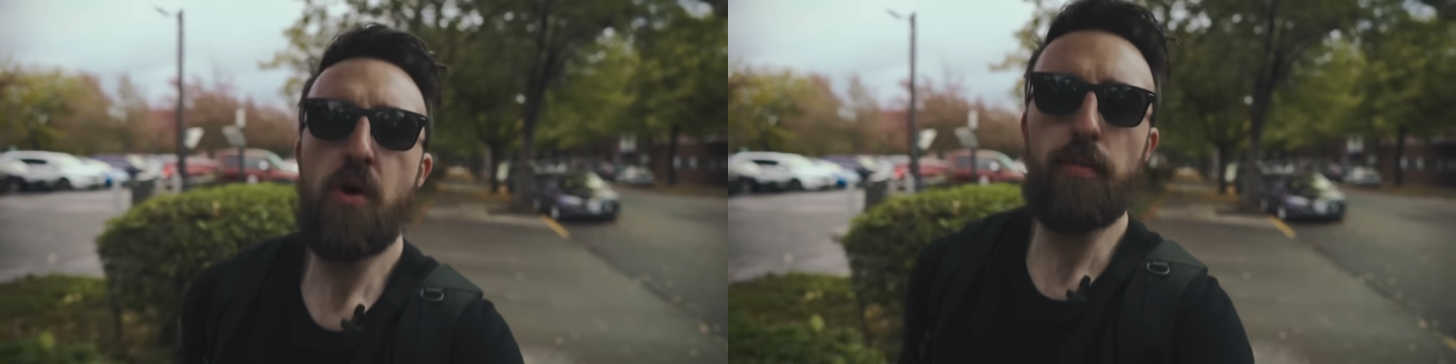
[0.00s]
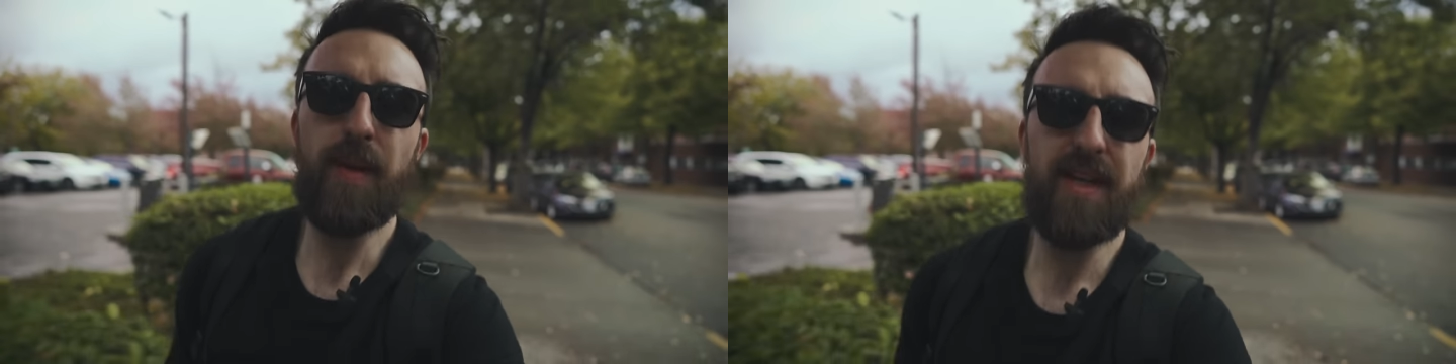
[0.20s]

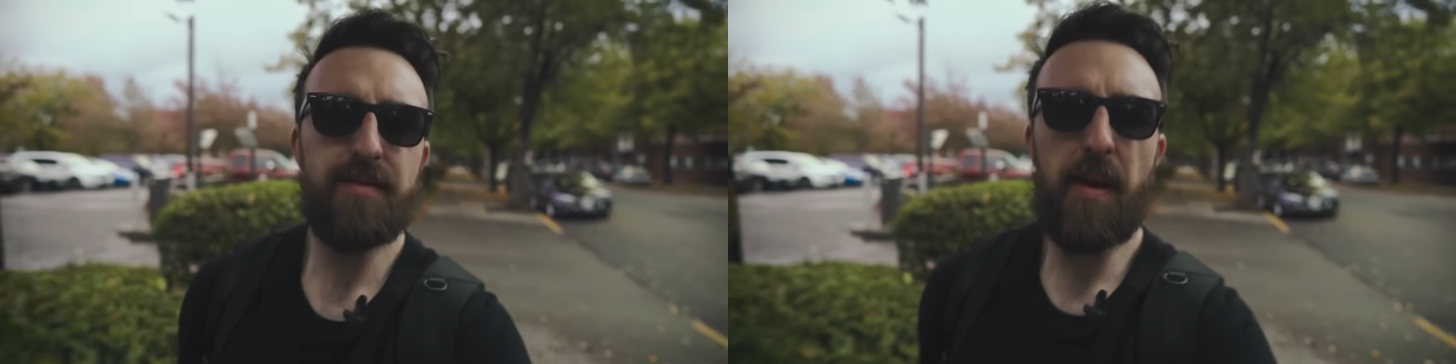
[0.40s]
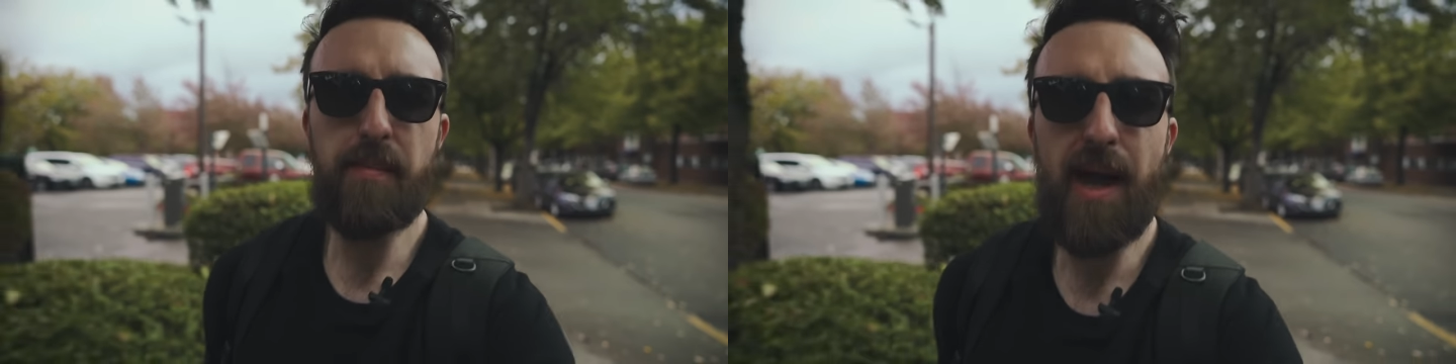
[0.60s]
or
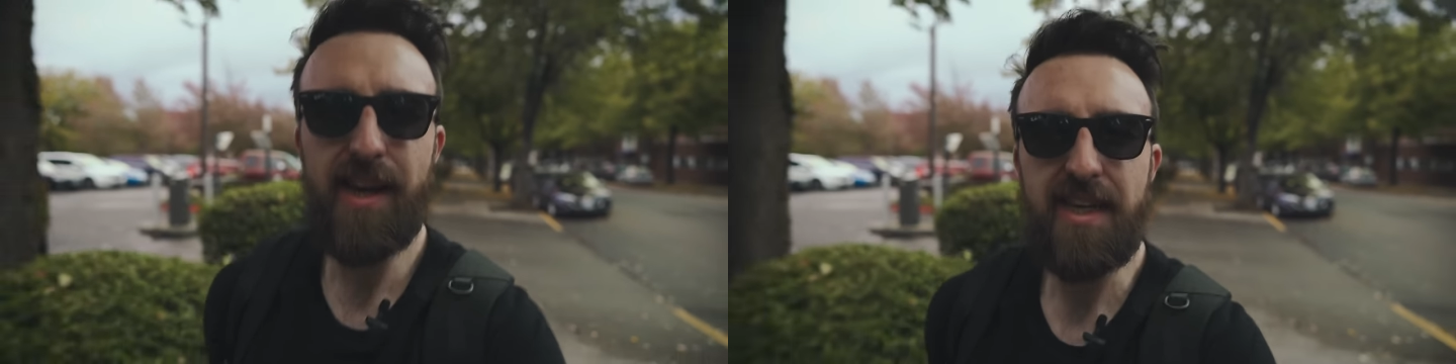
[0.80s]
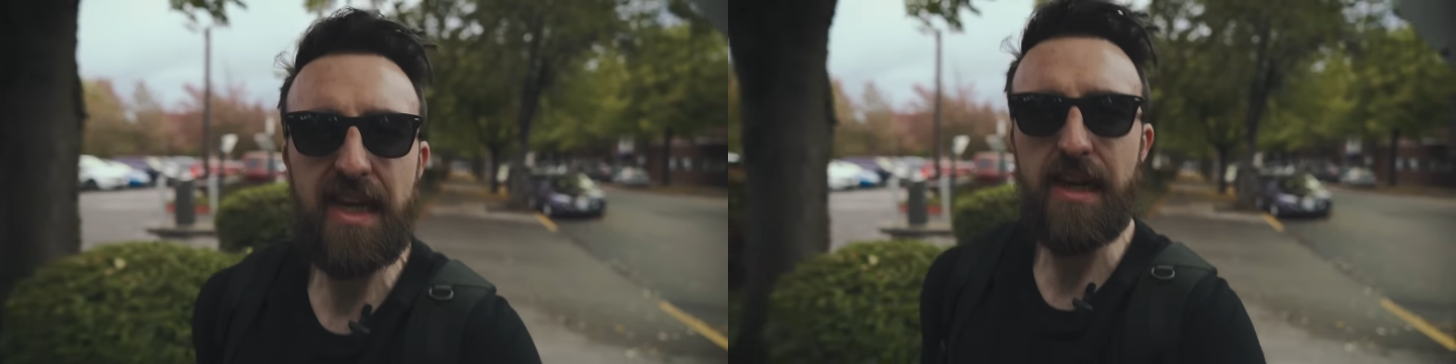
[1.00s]
because my
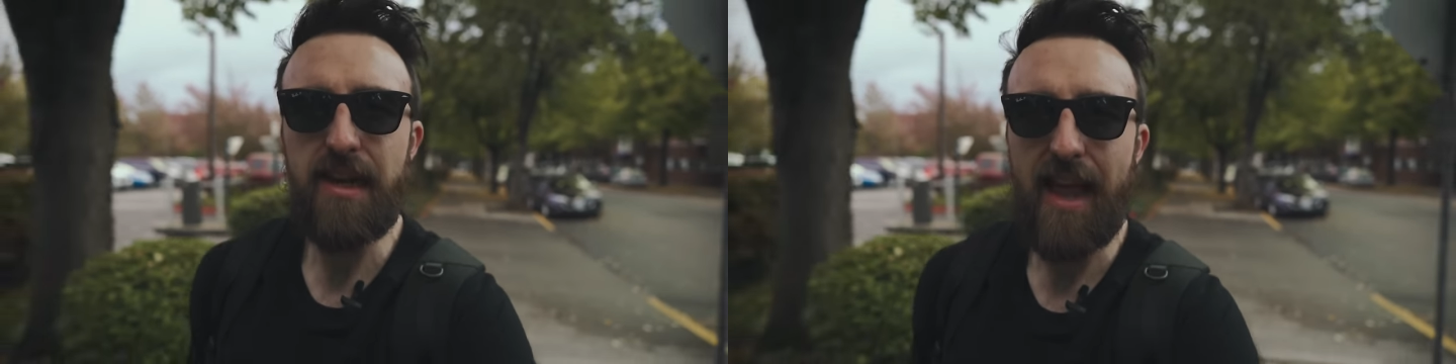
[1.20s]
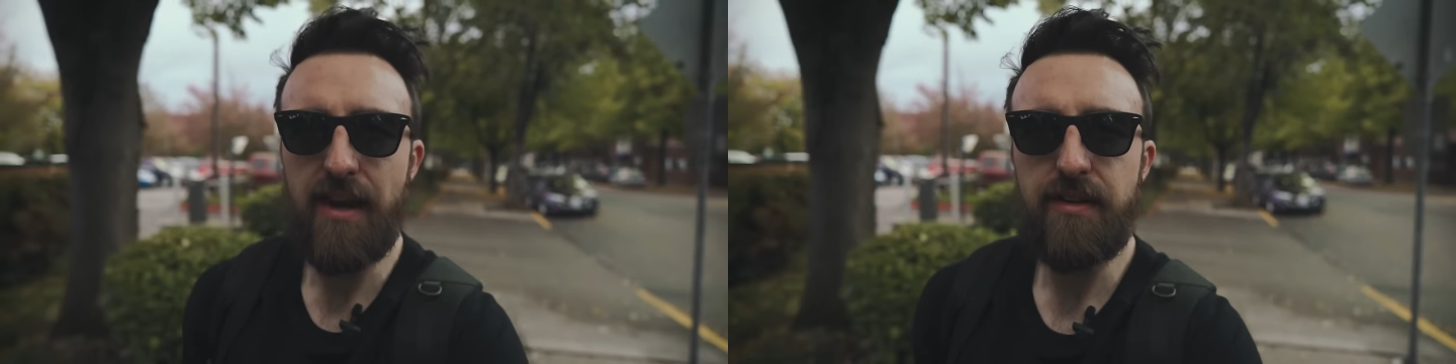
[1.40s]
body
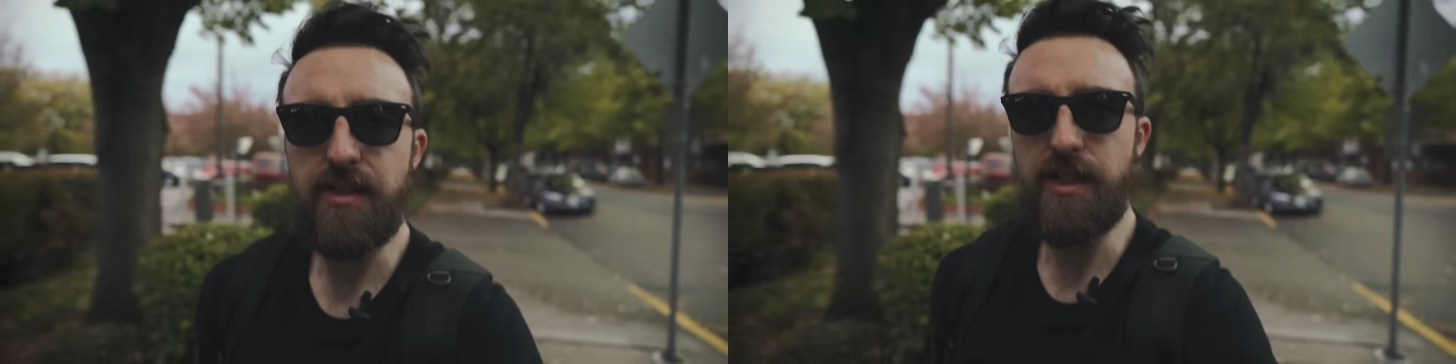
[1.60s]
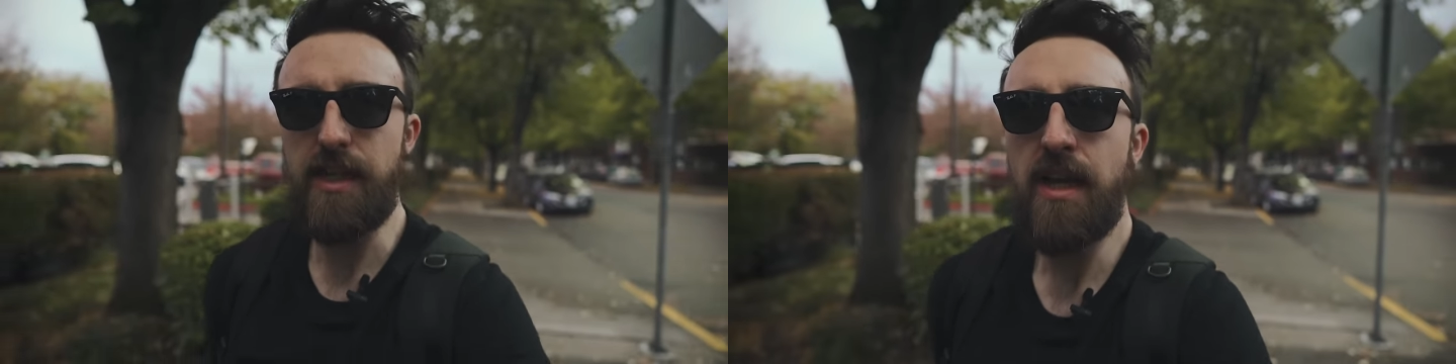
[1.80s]
needed energy.